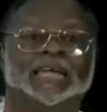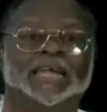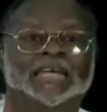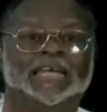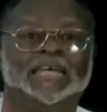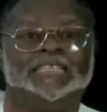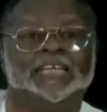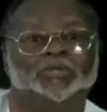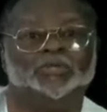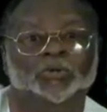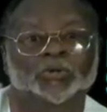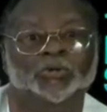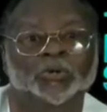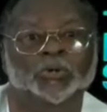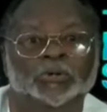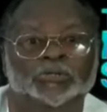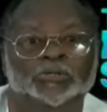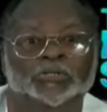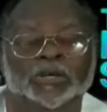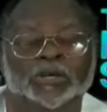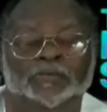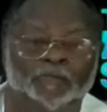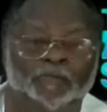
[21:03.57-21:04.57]
elected to
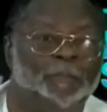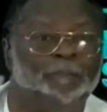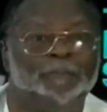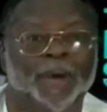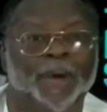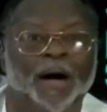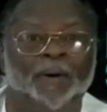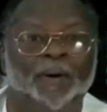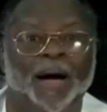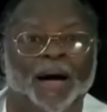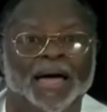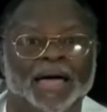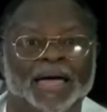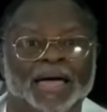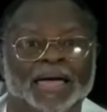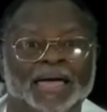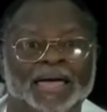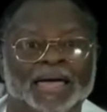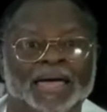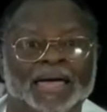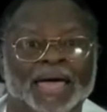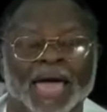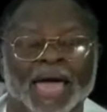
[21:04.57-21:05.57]
use for power.
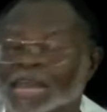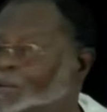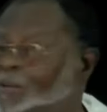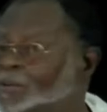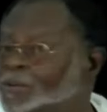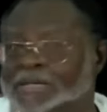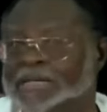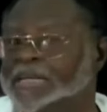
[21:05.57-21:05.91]
AD was